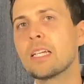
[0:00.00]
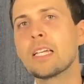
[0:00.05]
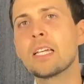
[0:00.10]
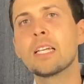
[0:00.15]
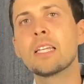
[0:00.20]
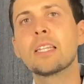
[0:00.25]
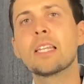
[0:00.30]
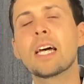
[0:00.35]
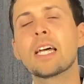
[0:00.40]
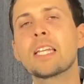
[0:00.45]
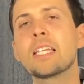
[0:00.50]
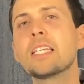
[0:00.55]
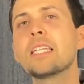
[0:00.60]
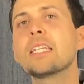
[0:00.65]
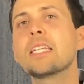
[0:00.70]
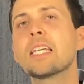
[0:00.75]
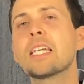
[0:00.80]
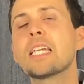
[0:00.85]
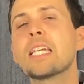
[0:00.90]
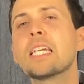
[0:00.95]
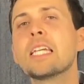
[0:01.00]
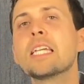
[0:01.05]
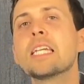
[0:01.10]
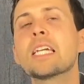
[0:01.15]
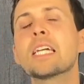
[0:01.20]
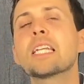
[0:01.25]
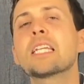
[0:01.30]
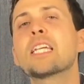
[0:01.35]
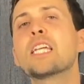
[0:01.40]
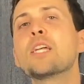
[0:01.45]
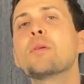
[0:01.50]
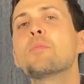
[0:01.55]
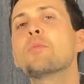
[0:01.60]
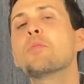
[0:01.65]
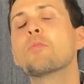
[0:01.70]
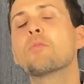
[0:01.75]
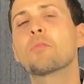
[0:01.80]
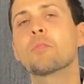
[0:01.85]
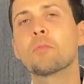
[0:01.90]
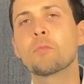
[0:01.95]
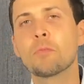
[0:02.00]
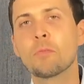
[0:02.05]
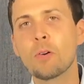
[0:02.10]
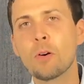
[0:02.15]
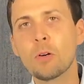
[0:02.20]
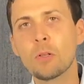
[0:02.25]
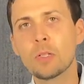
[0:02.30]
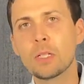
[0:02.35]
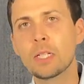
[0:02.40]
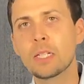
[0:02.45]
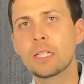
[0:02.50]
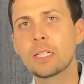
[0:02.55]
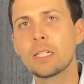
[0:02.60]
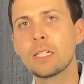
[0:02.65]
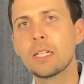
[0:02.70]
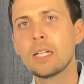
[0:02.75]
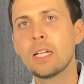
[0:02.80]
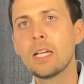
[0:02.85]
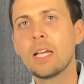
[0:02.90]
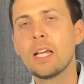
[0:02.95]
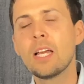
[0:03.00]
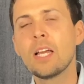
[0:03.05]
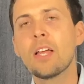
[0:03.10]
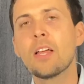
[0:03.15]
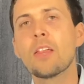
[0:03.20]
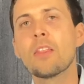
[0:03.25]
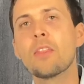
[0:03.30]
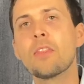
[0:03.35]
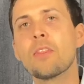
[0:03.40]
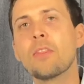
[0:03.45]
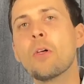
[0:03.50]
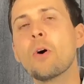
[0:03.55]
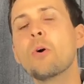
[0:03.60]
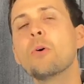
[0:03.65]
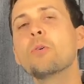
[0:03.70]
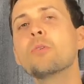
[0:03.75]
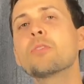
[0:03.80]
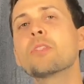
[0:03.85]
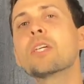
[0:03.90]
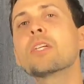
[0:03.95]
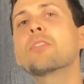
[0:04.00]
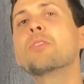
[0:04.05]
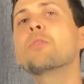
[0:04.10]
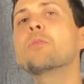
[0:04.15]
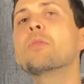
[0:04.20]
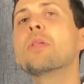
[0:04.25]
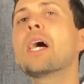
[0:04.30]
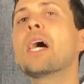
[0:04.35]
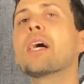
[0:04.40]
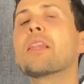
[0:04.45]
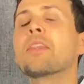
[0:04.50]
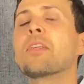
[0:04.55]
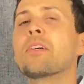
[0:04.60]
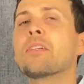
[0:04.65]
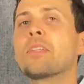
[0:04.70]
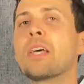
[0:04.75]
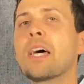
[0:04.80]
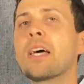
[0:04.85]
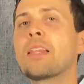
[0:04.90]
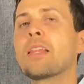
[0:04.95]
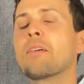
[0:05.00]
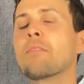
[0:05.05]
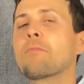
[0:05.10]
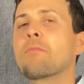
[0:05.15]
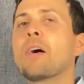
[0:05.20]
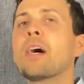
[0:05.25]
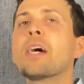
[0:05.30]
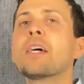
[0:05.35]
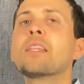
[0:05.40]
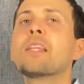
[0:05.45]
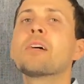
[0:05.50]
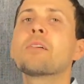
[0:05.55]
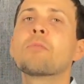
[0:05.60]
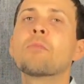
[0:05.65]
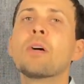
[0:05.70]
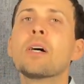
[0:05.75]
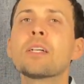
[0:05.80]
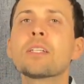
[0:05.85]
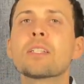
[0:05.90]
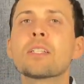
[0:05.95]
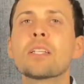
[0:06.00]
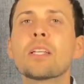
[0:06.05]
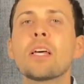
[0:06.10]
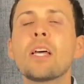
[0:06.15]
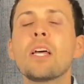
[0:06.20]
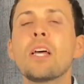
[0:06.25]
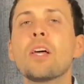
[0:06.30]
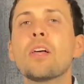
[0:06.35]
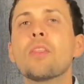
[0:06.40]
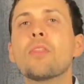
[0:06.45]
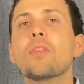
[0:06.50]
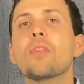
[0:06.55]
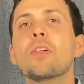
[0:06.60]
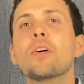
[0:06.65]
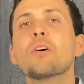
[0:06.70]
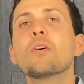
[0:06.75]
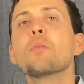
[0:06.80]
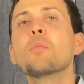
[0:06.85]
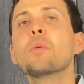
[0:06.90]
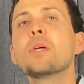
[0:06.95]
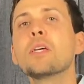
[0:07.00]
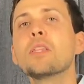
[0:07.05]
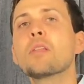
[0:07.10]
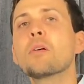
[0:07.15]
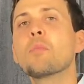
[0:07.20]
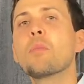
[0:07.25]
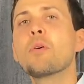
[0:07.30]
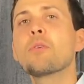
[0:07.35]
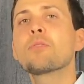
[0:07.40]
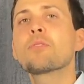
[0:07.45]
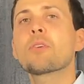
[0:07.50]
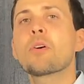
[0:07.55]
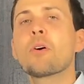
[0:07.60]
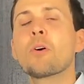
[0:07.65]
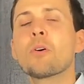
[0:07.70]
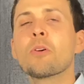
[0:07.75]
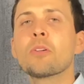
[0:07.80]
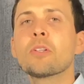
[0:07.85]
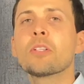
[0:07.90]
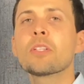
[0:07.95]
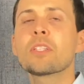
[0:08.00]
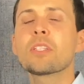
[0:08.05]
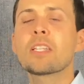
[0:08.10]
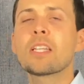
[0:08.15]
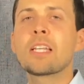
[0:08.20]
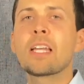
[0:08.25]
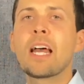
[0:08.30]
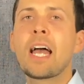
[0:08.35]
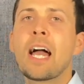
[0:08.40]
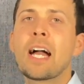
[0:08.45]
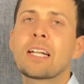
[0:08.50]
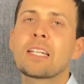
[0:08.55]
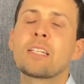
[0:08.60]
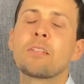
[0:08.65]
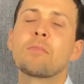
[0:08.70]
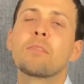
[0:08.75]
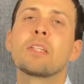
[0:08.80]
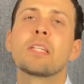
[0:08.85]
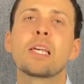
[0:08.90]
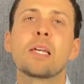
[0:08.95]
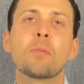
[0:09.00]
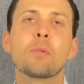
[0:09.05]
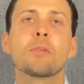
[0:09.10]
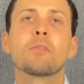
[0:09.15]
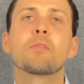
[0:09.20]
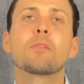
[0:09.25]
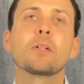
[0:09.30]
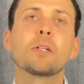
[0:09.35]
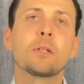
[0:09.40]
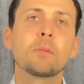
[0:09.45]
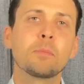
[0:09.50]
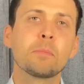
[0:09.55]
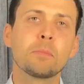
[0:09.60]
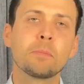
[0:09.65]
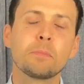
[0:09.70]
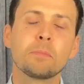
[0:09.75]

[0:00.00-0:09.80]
in that he, he can keep you from falling. Those that do that, that, that find that rest, they'll be the most earnest and active in labor for Him.